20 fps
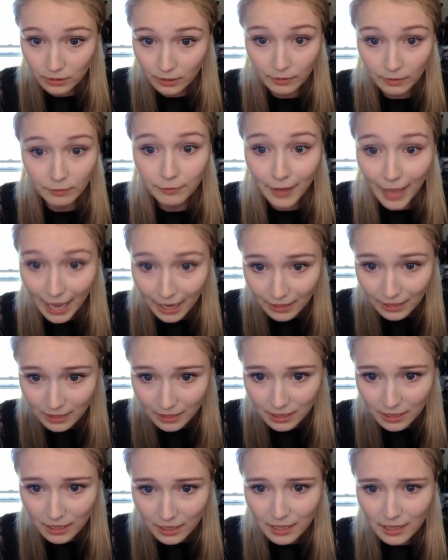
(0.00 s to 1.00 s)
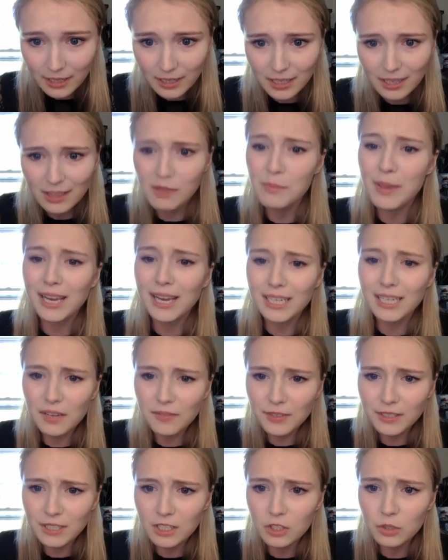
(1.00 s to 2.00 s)
In fact, the
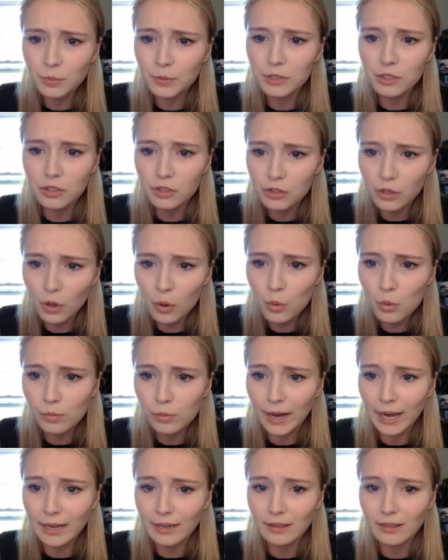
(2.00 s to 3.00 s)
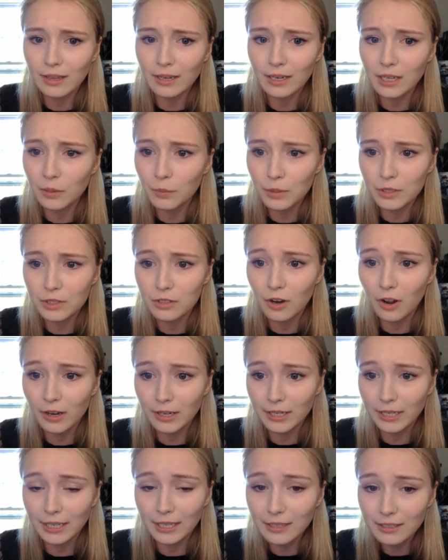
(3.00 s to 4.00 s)
magnificence was so great that he was
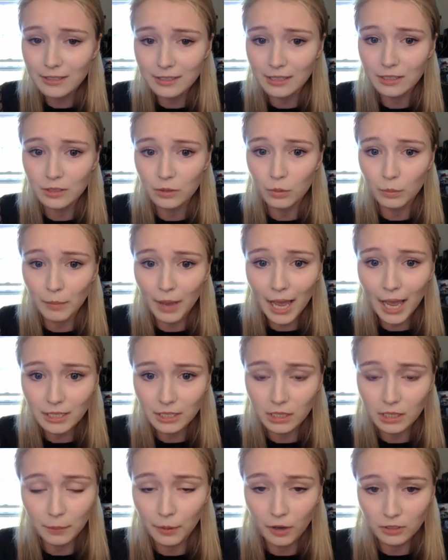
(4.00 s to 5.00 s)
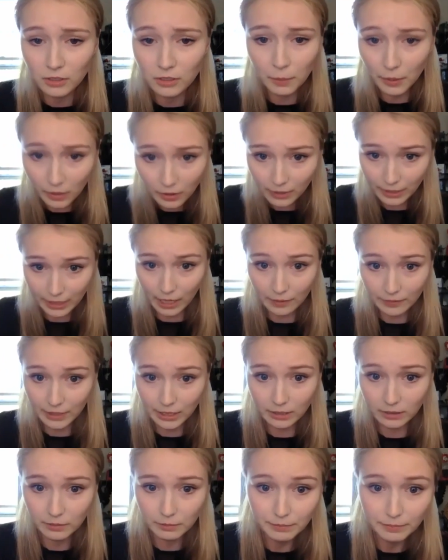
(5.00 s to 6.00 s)
not easy to imagine the possibility of it.